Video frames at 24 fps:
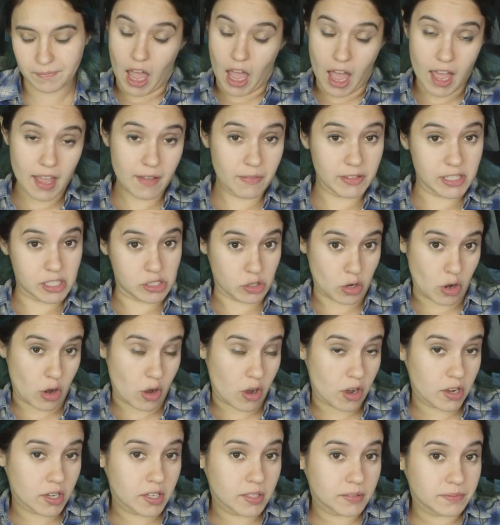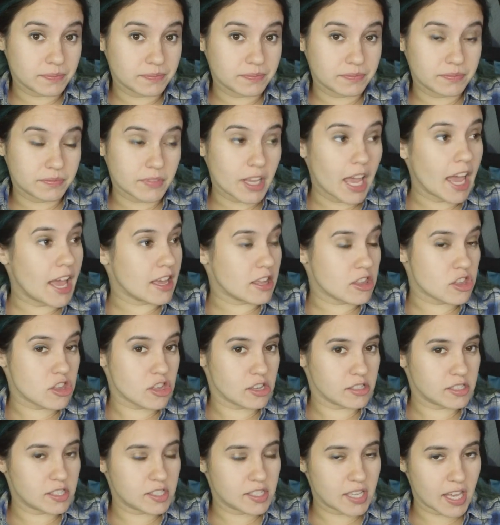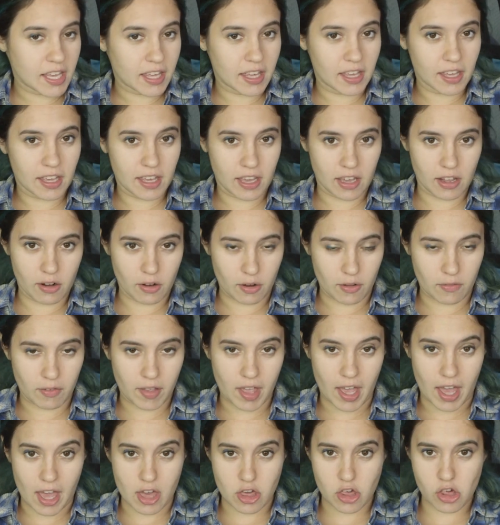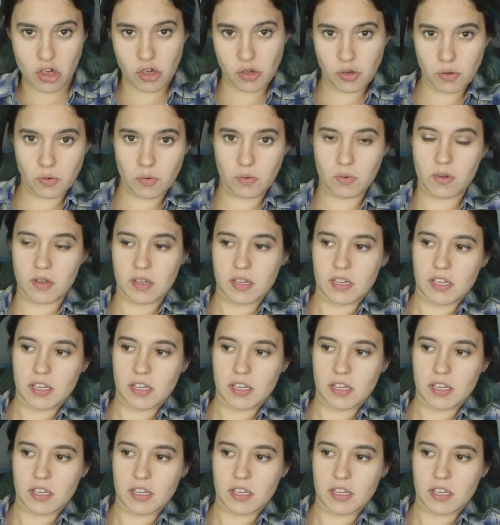I have a dog, and just taking care of Cashew